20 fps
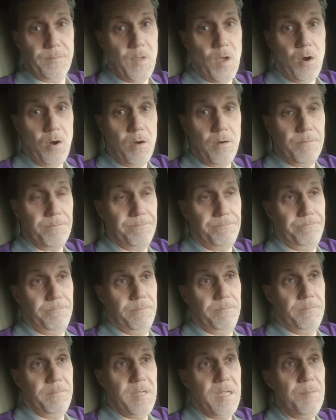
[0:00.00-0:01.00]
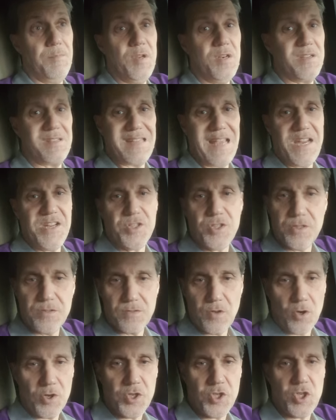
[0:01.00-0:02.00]
our
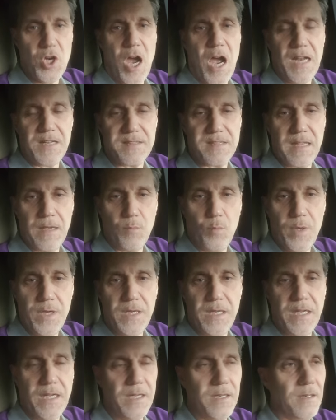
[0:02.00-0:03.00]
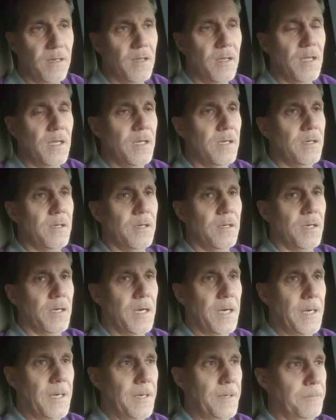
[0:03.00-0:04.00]
immunizations, our shots that we get.
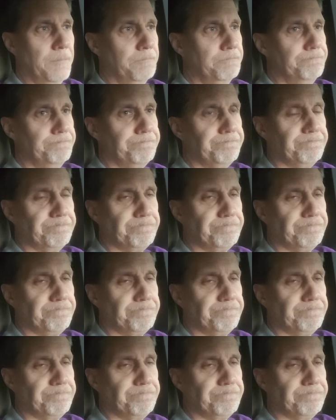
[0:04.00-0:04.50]
Um,